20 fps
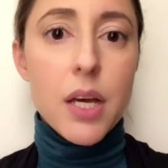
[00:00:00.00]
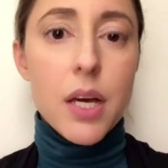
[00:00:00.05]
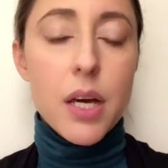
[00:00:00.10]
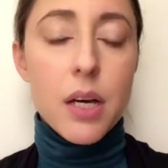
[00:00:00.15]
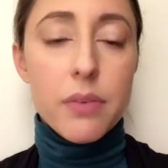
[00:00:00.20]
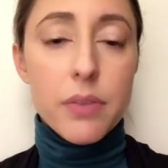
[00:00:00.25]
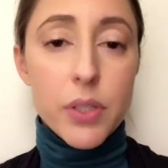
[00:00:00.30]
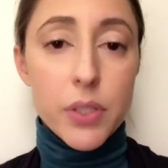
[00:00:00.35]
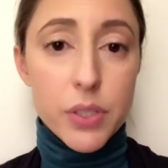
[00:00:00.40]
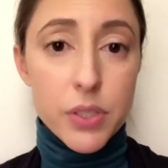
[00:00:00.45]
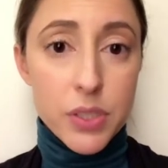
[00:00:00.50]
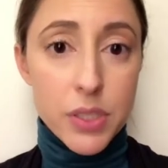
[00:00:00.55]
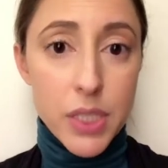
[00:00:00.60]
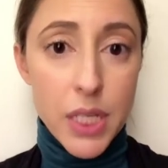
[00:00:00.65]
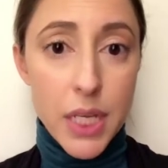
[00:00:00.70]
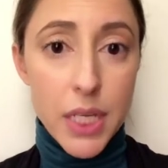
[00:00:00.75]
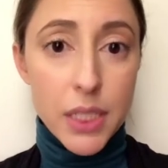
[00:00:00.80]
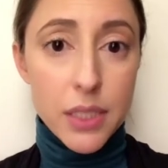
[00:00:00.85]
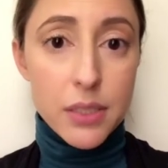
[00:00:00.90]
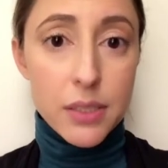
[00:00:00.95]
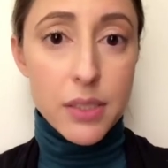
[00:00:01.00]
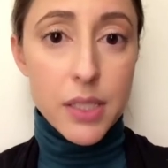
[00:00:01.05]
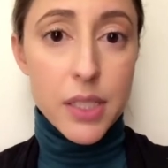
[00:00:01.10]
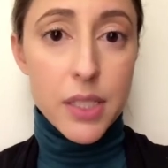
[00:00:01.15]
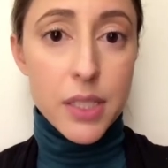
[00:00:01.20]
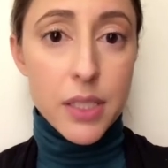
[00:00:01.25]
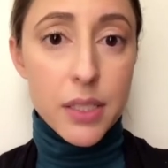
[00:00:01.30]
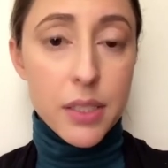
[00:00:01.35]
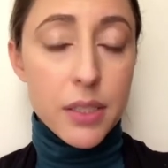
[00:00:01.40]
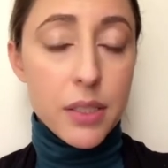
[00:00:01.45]
of our states
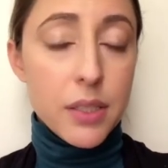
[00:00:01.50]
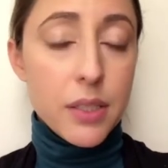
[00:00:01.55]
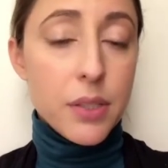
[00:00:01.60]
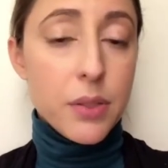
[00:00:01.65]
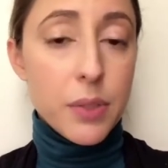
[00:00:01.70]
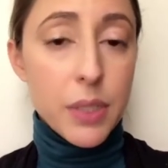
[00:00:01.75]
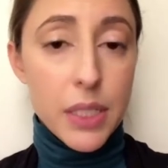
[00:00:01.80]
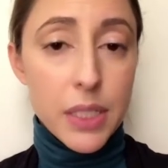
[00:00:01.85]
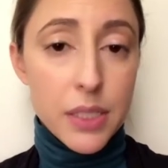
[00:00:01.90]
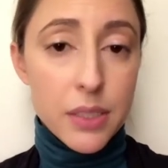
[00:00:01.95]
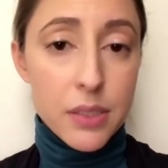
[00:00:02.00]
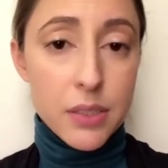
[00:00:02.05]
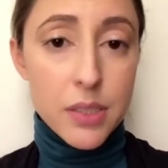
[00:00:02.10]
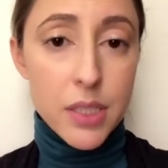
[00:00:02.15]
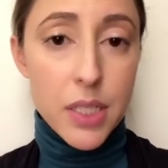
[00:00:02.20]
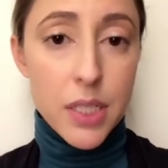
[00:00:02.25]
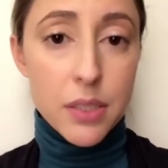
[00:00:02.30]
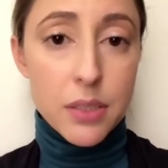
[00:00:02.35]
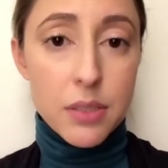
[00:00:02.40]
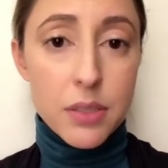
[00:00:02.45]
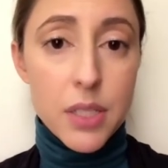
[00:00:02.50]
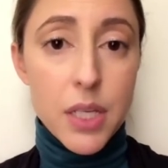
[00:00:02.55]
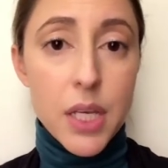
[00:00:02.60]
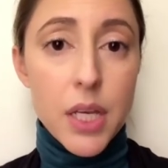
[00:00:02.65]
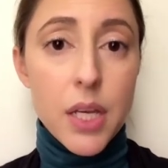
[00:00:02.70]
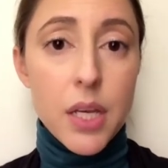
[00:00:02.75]
in the United States